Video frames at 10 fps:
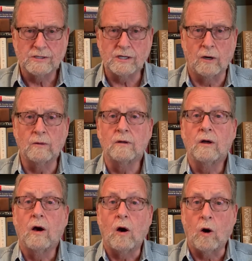So
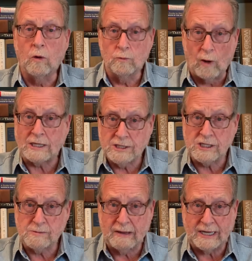watch
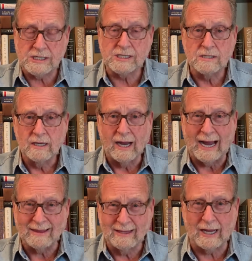this space.
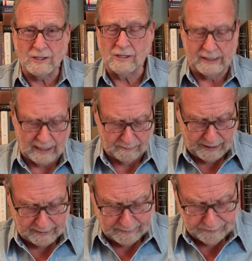I think it's going to get
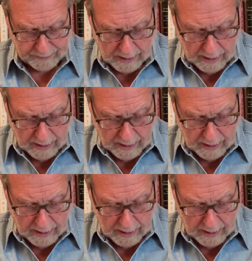better.